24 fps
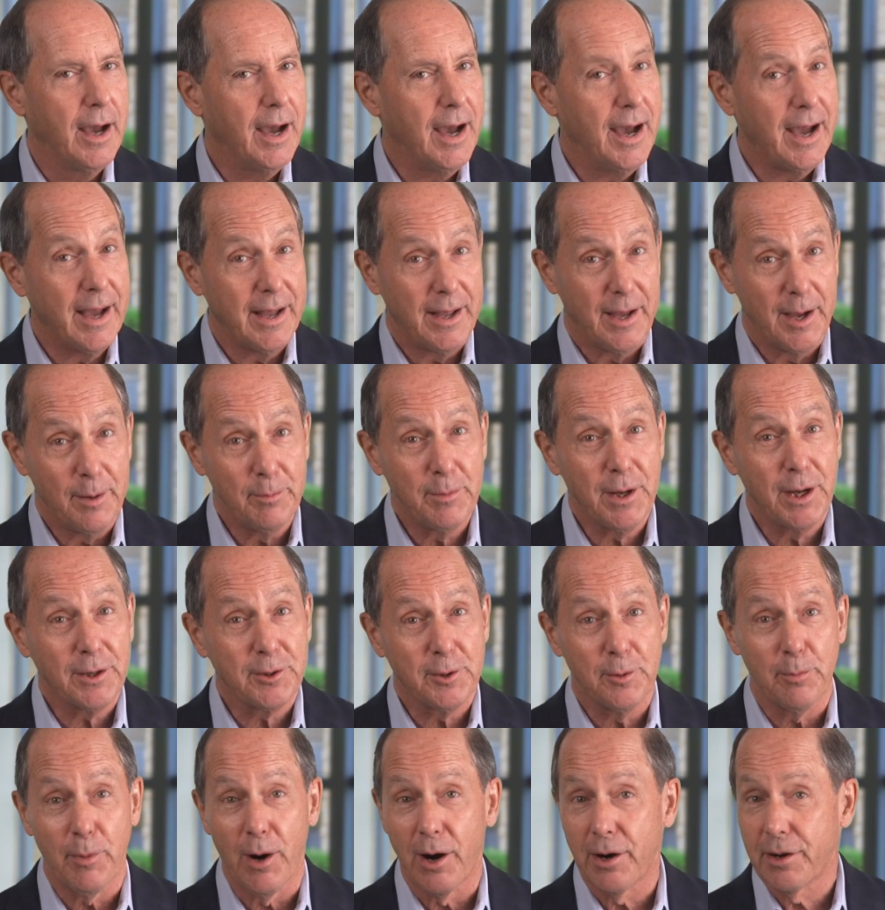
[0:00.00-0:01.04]
Hi, I'm
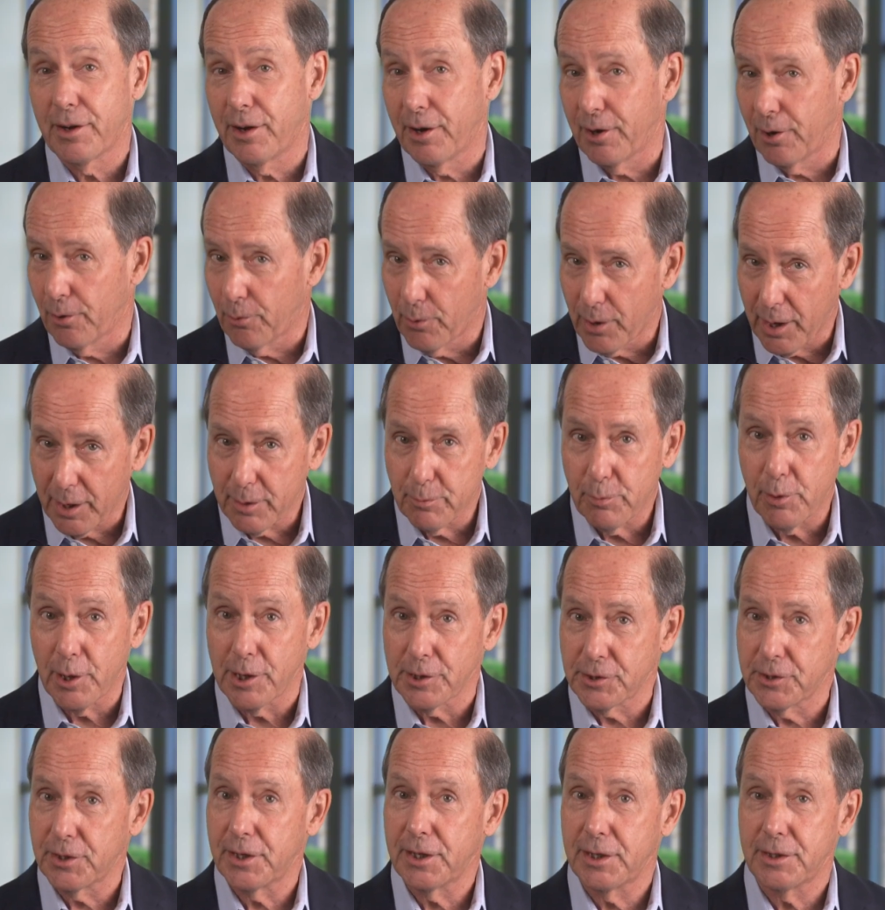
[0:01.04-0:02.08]
Dr. Mark Keroack,
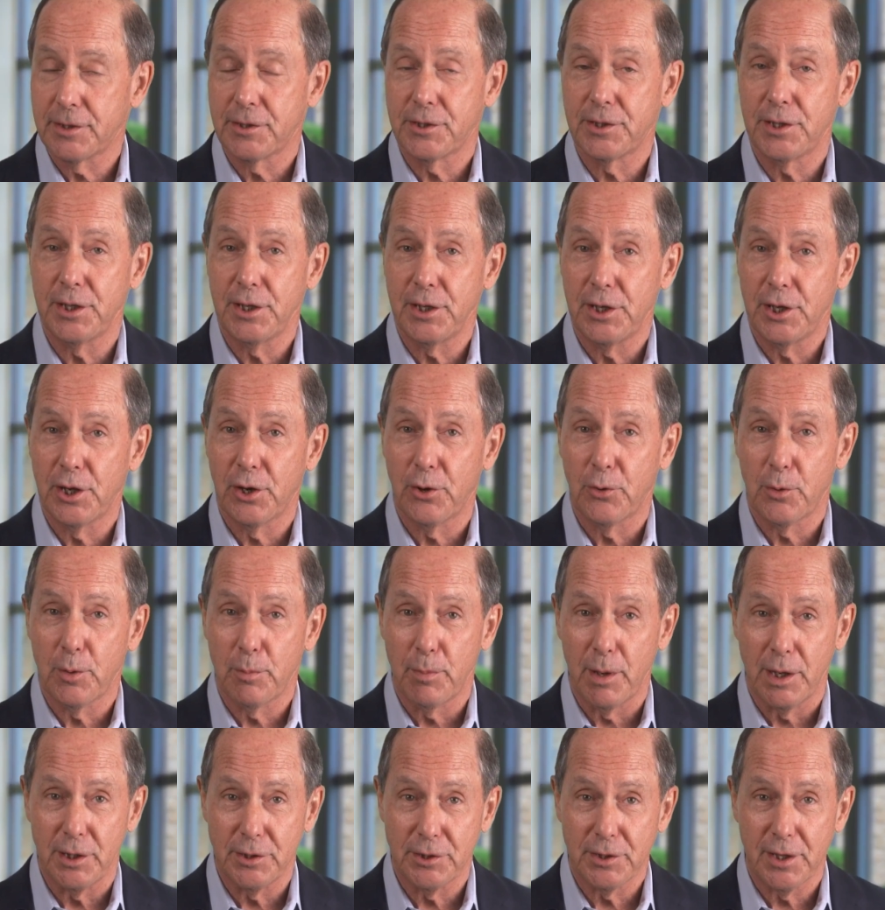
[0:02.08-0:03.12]
President and CEO
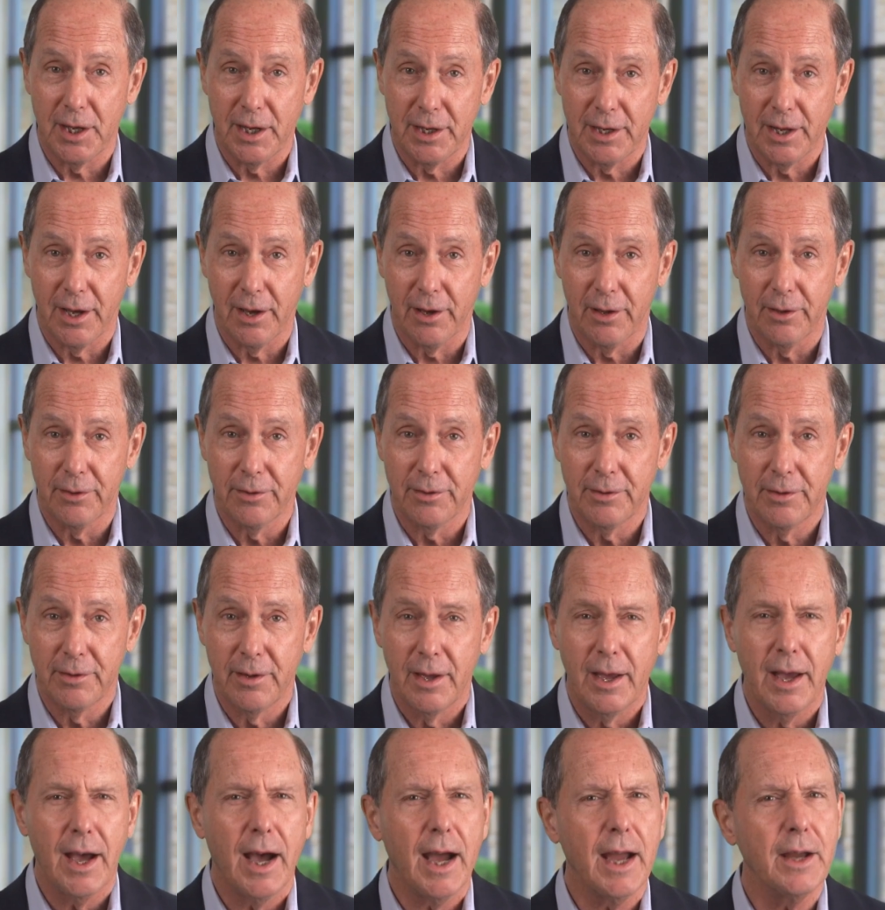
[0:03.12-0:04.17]
of Baystate Health.
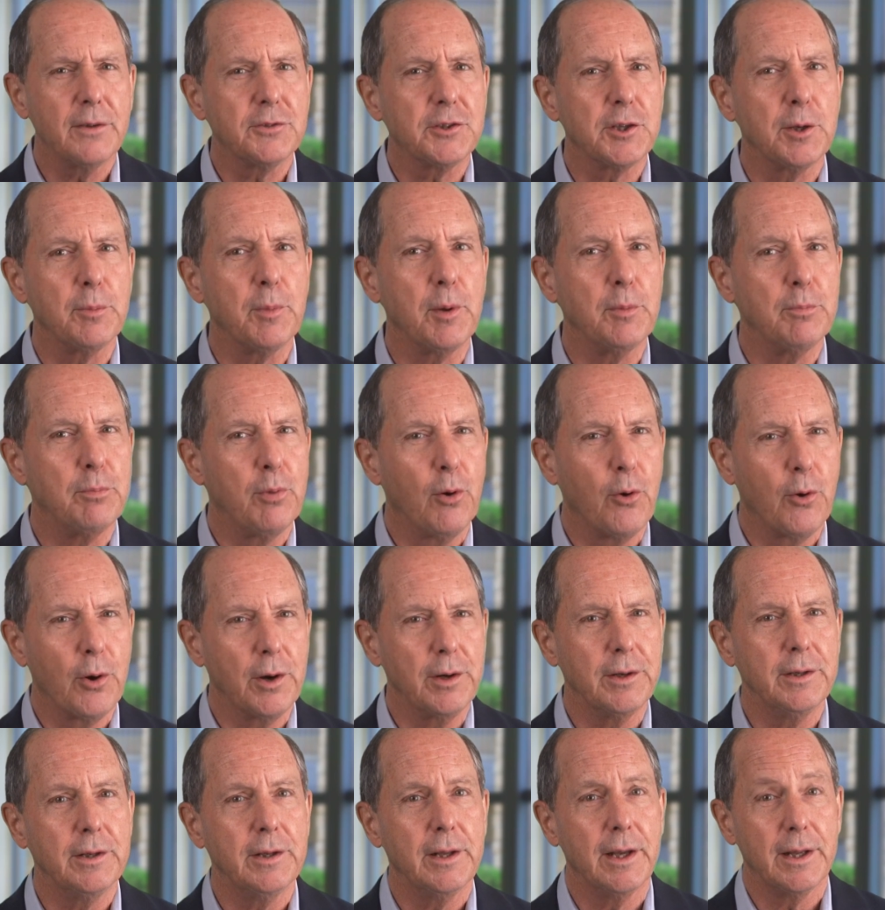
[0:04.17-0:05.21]
I have some
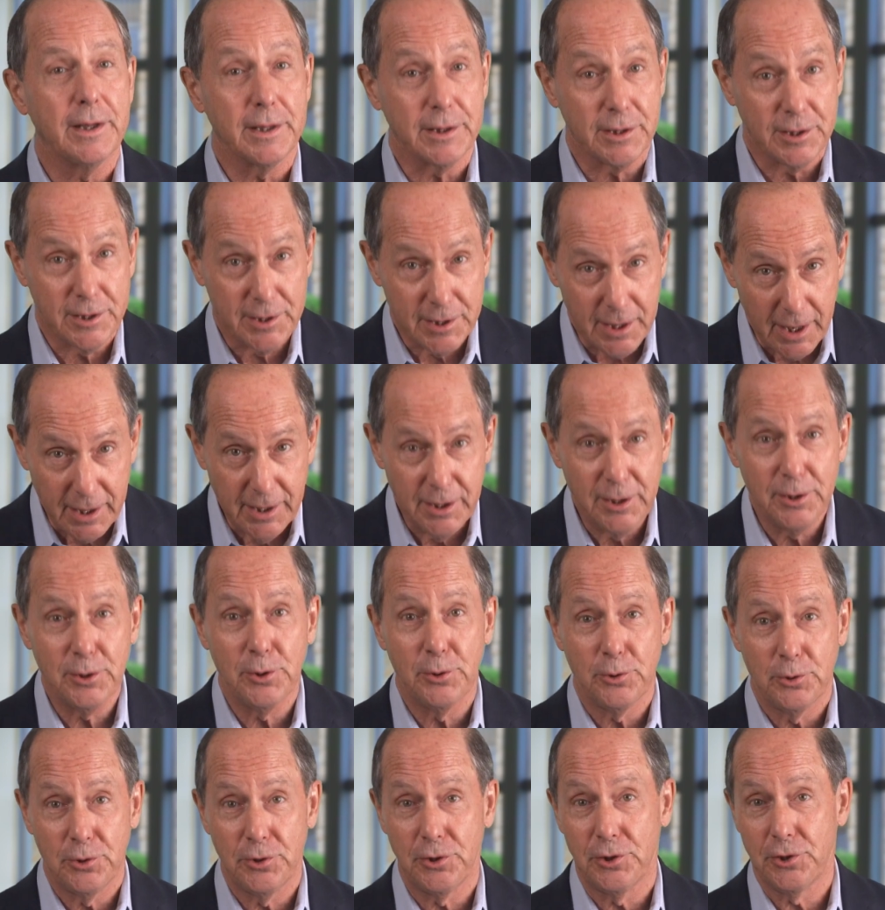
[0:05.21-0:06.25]
important and exciting
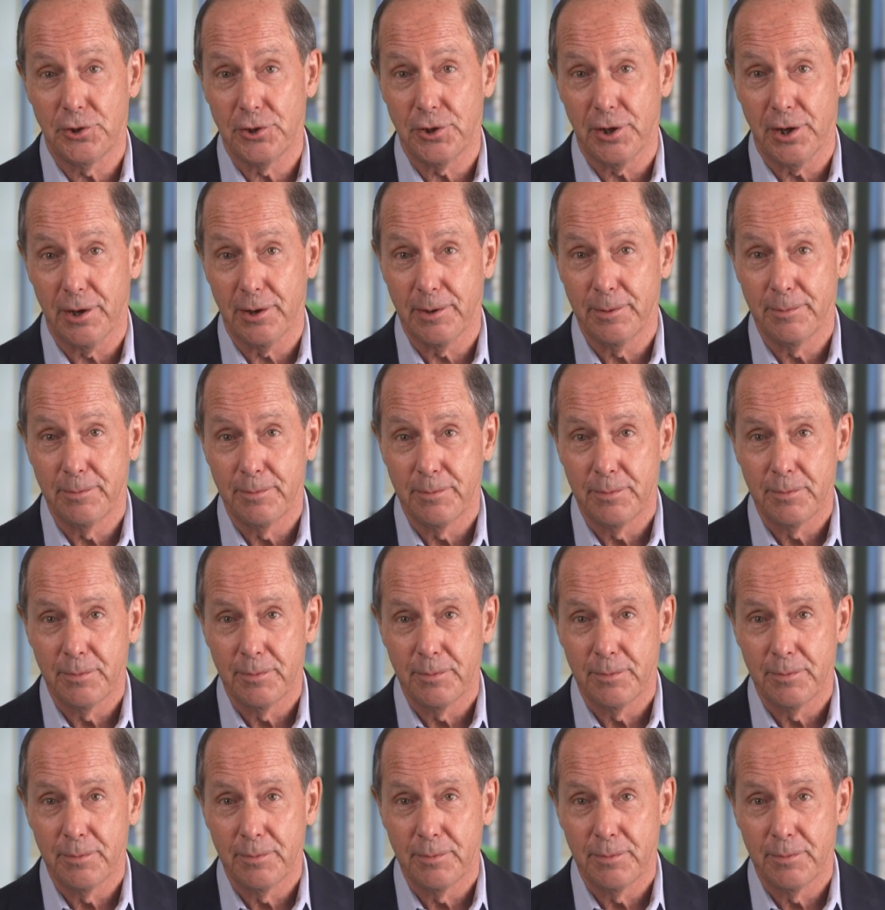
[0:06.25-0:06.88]
news to share.